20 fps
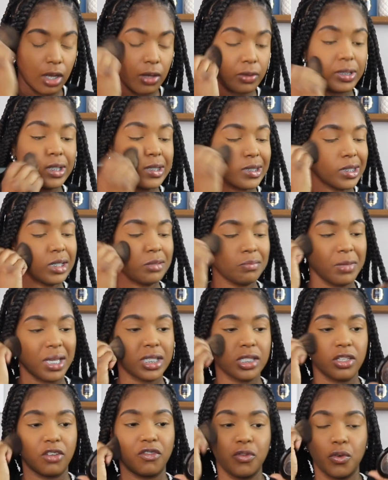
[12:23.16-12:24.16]
this is my
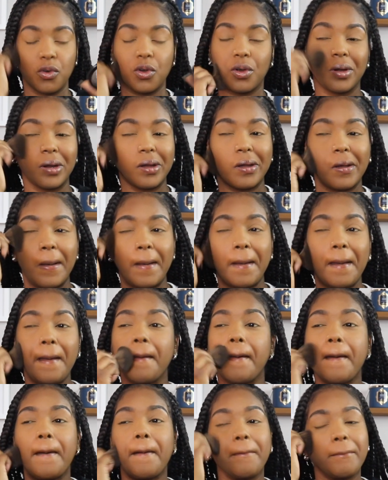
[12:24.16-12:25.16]
Sephora
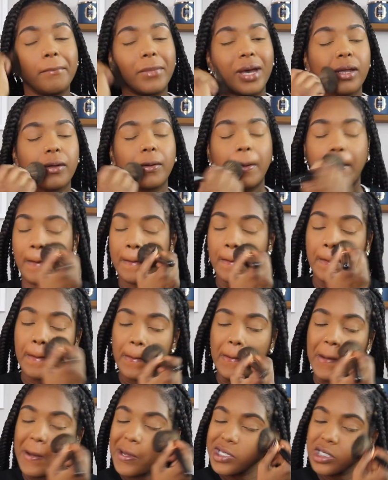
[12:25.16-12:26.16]
Micro
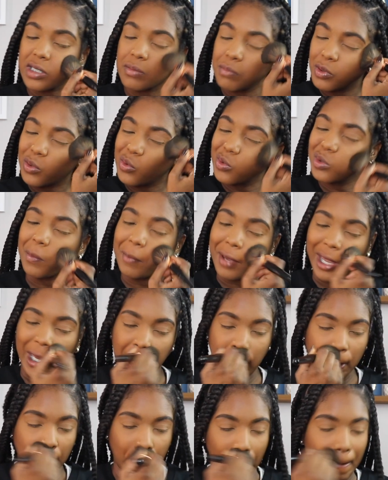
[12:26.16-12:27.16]
Smooth Bake
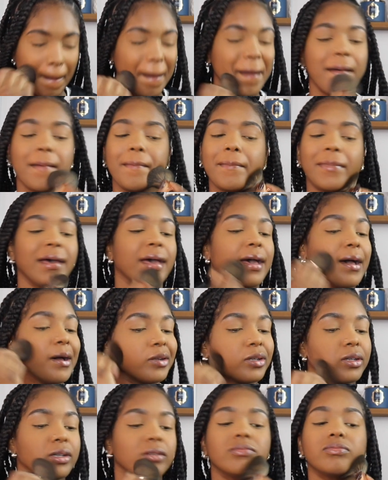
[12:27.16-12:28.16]

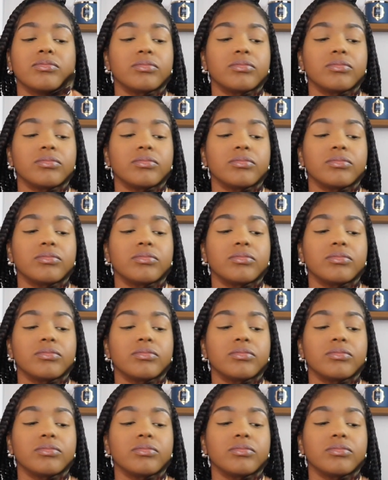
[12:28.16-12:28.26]
Powder.